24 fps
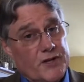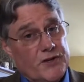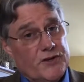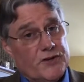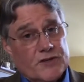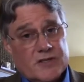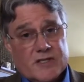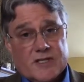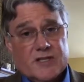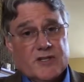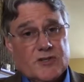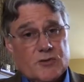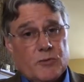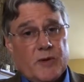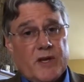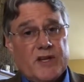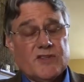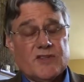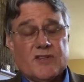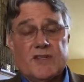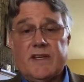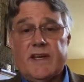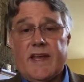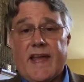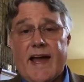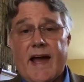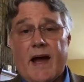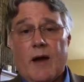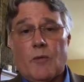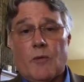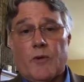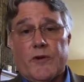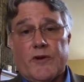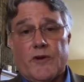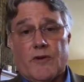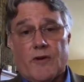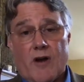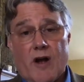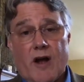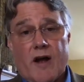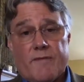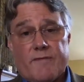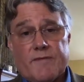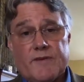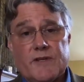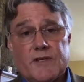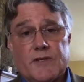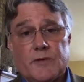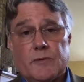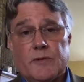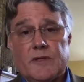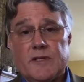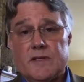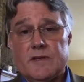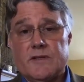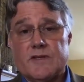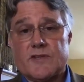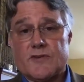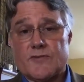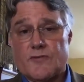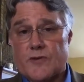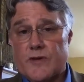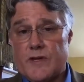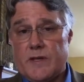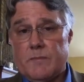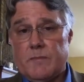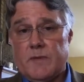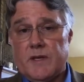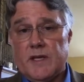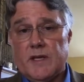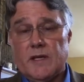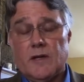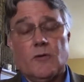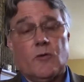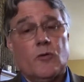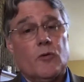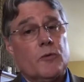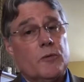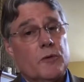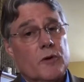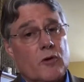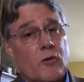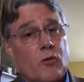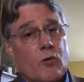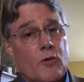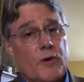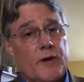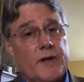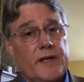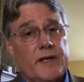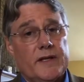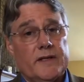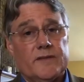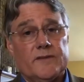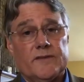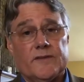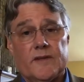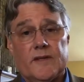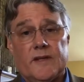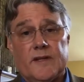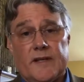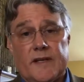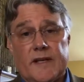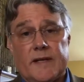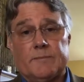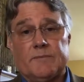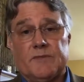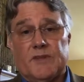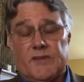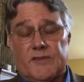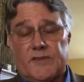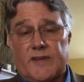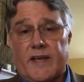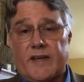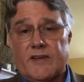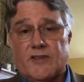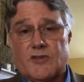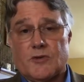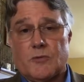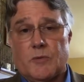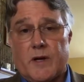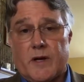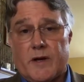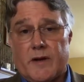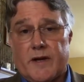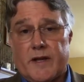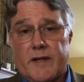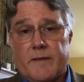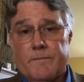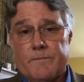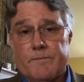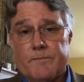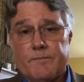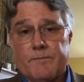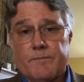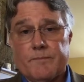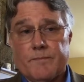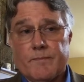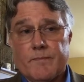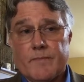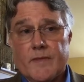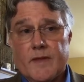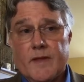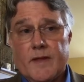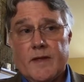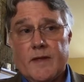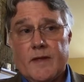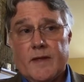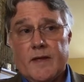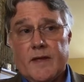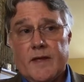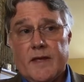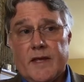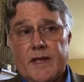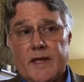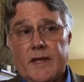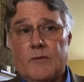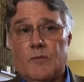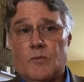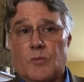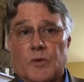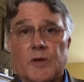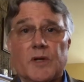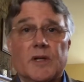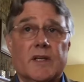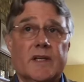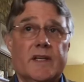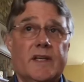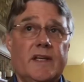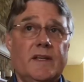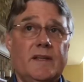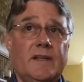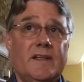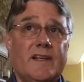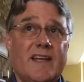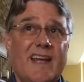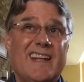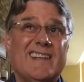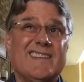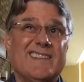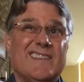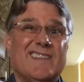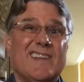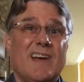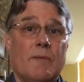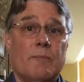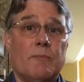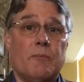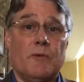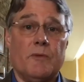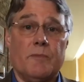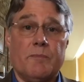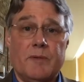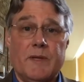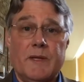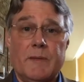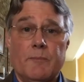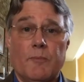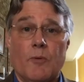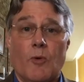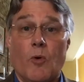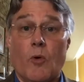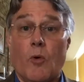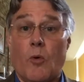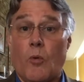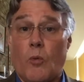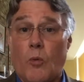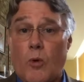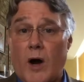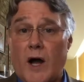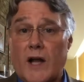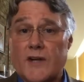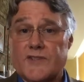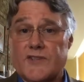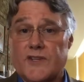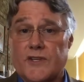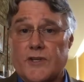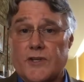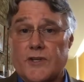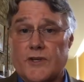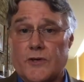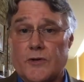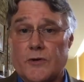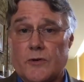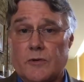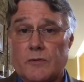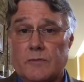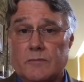your situation now where you're often doing streaming or recordings in an empty sanctuary, it really ends up with people watching you